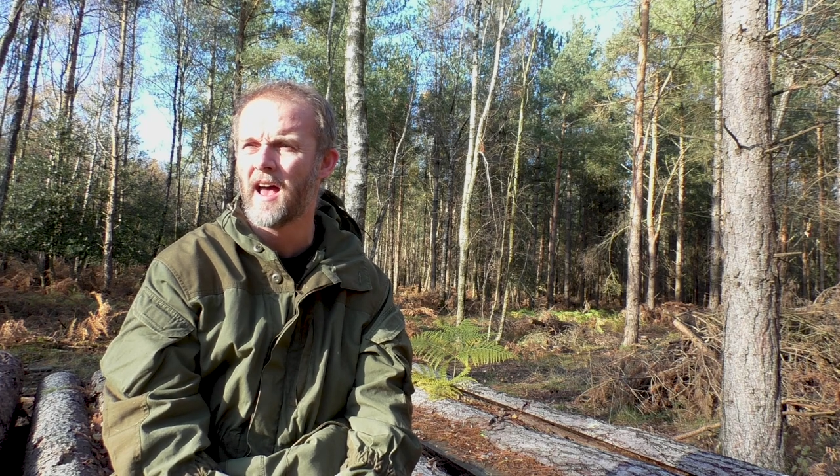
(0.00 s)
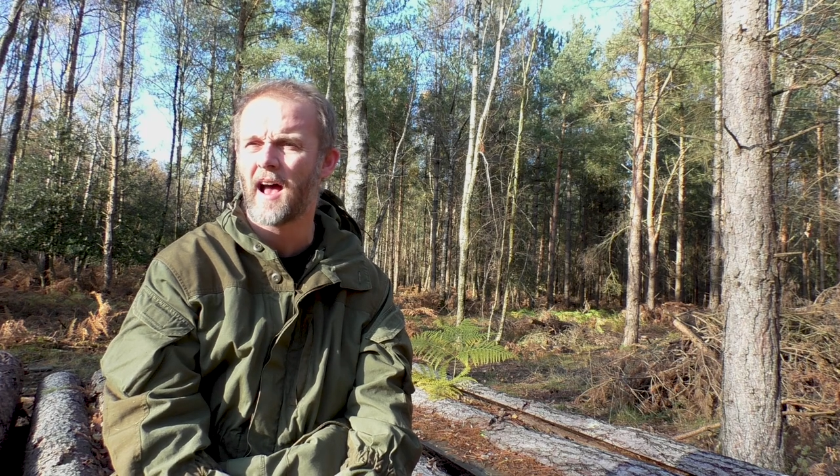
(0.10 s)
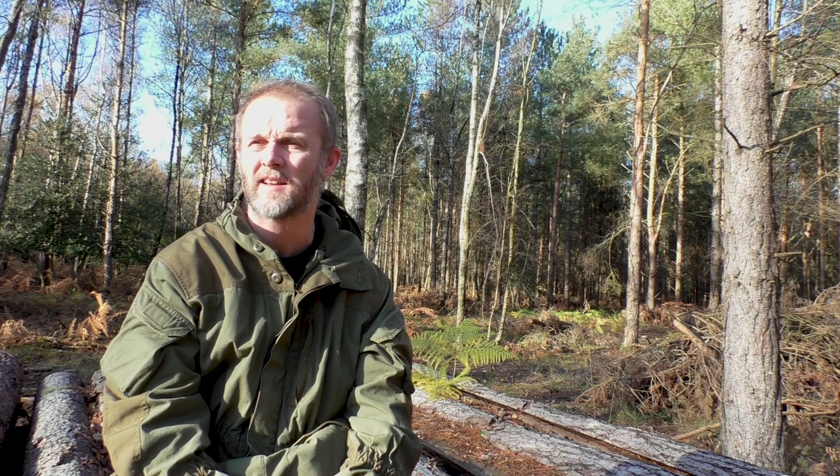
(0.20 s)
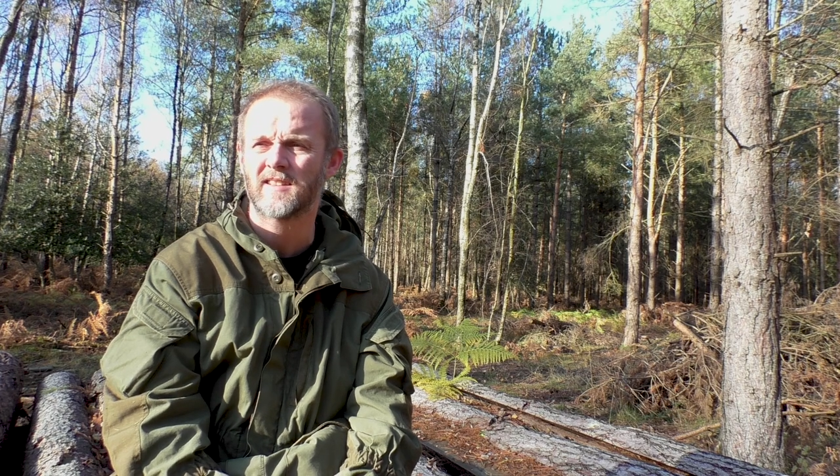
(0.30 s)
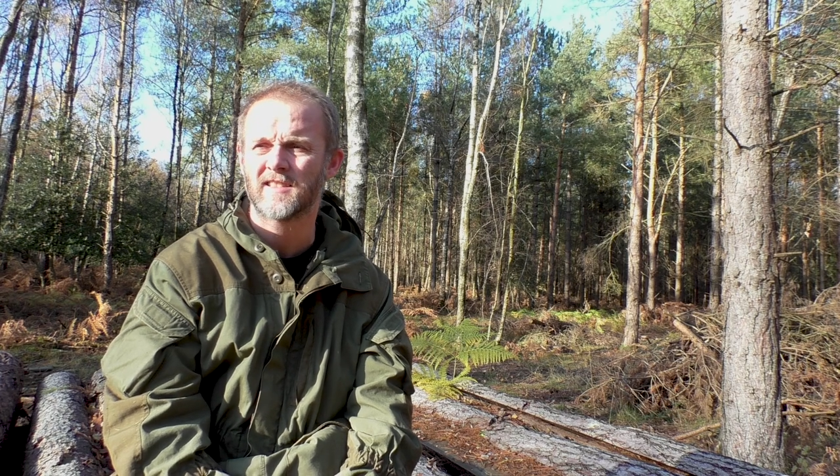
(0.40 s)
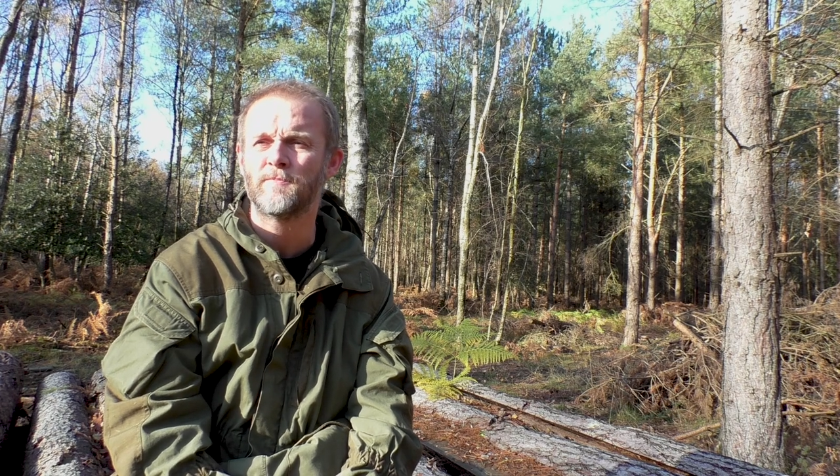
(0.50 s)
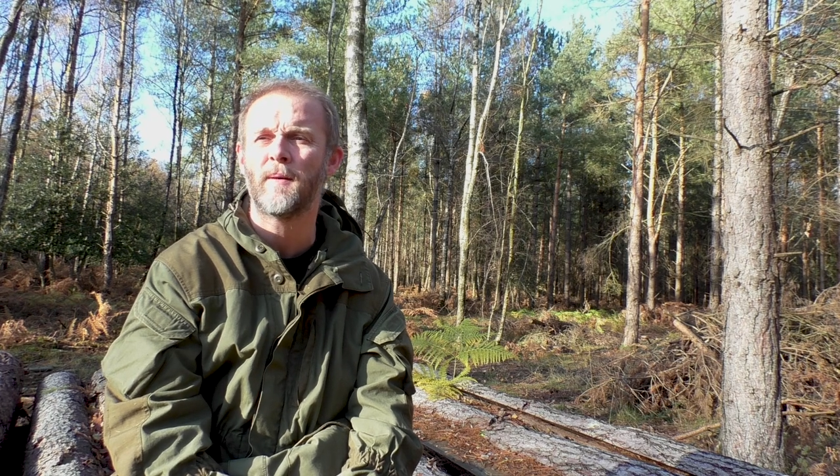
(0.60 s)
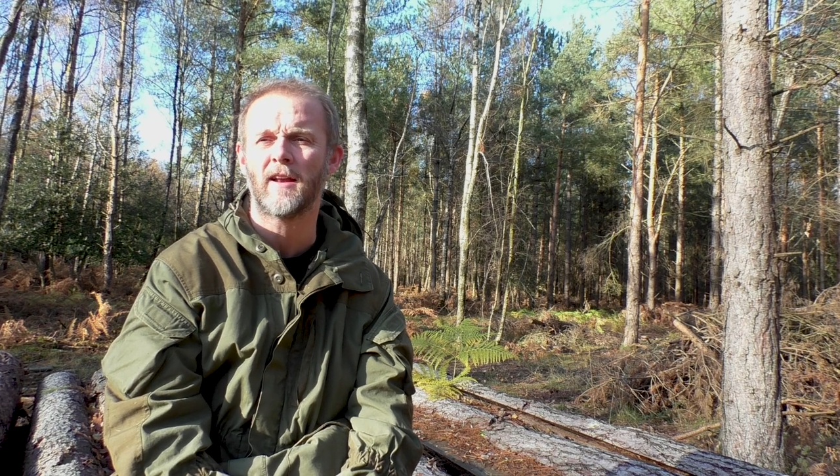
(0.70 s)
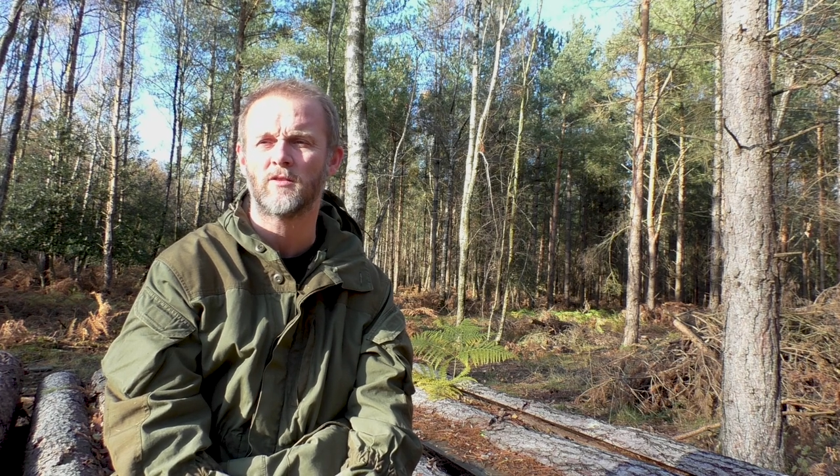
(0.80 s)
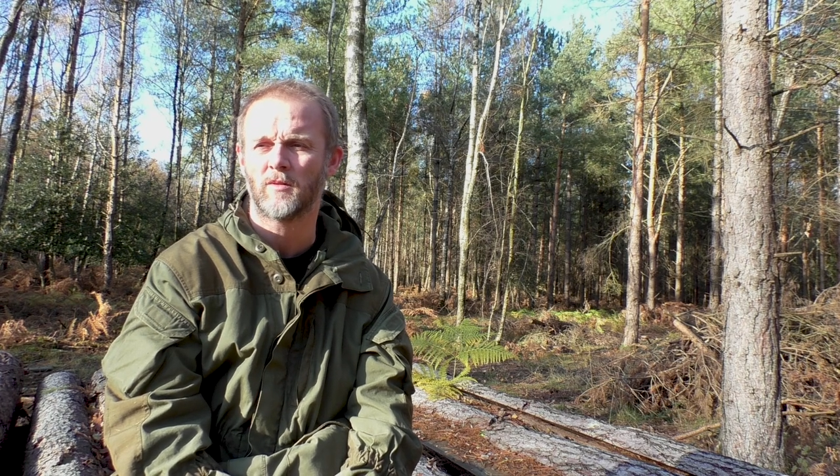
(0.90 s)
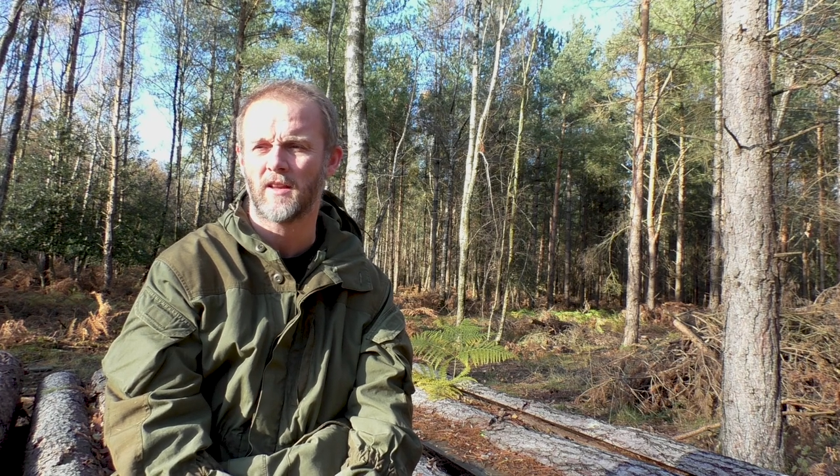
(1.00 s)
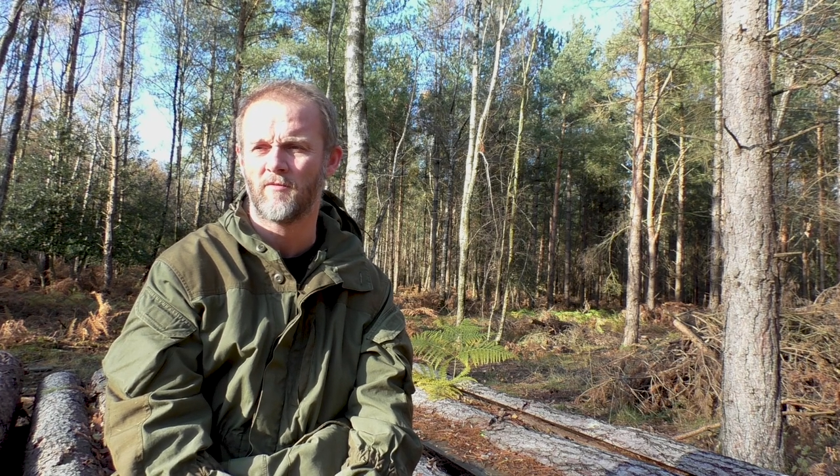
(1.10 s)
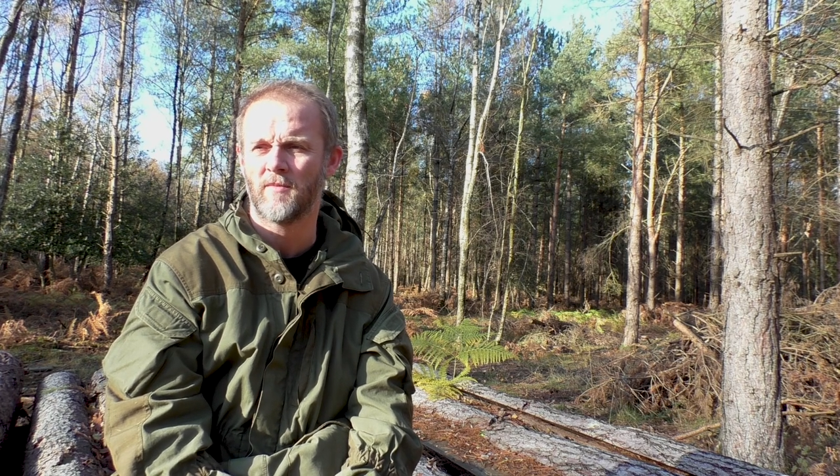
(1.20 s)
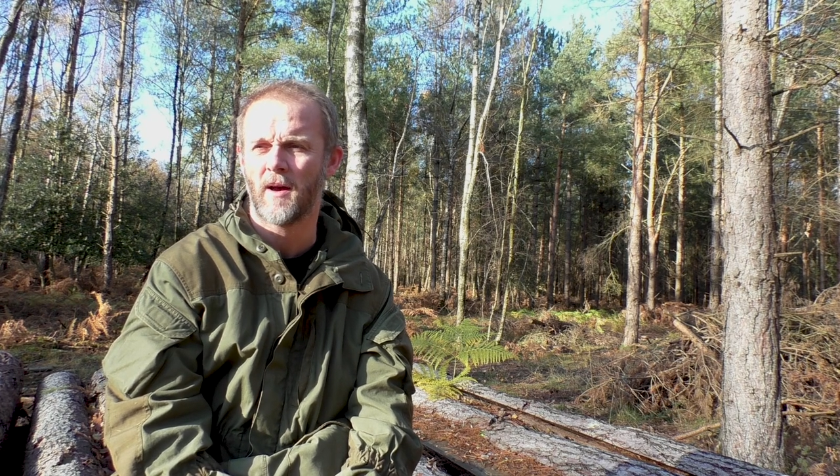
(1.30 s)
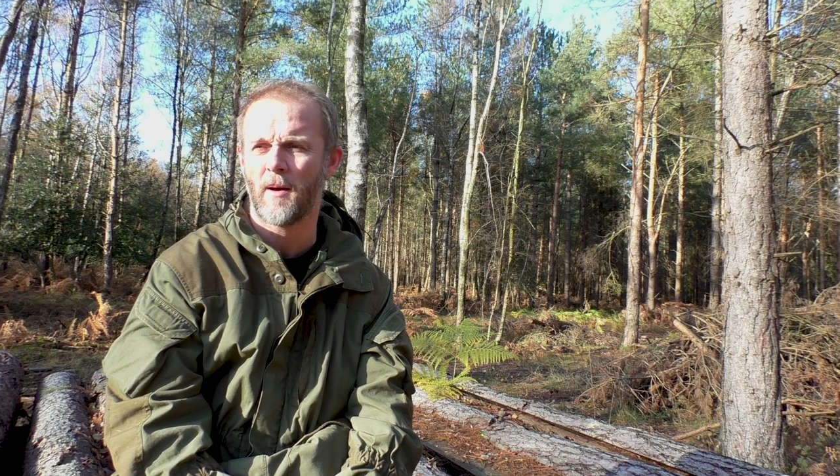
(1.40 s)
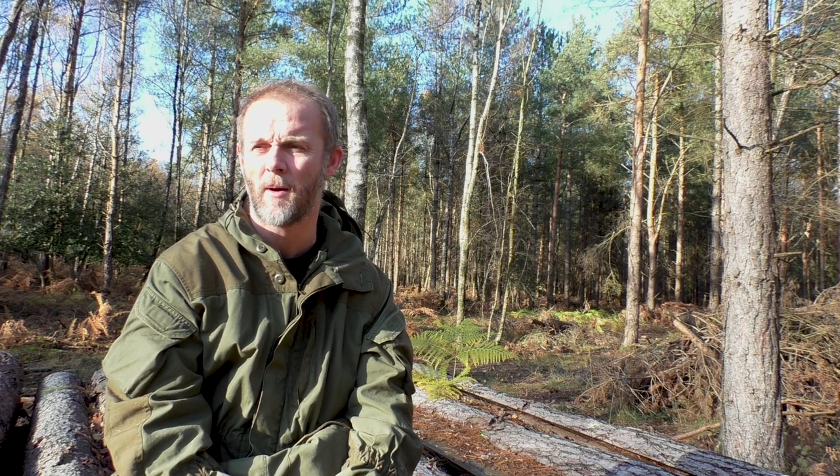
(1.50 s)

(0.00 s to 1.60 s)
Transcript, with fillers: I suspect will give me a,